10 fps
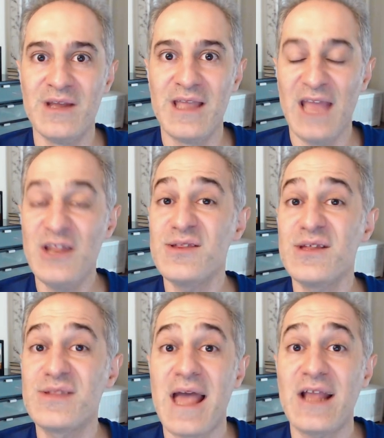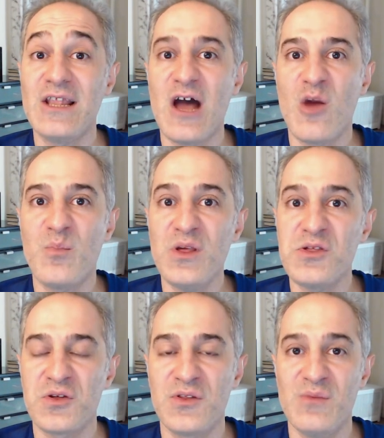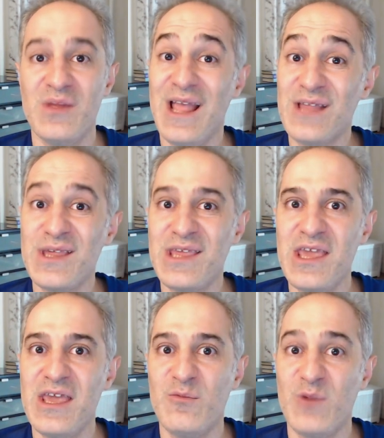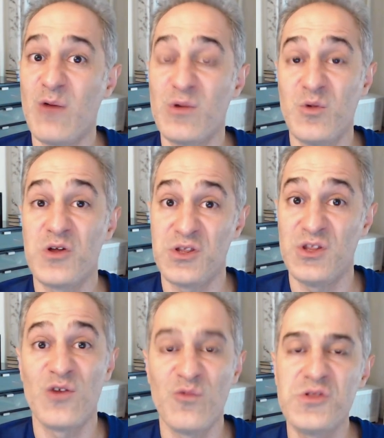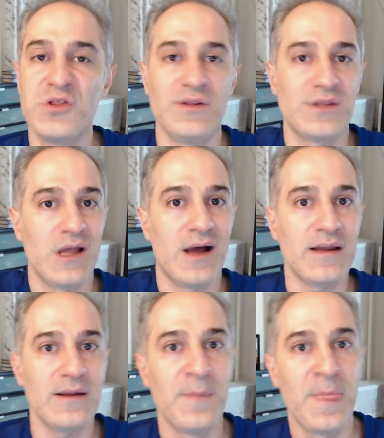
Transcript: And this is exactly how I pictured them as a kid when I was watching the original saga.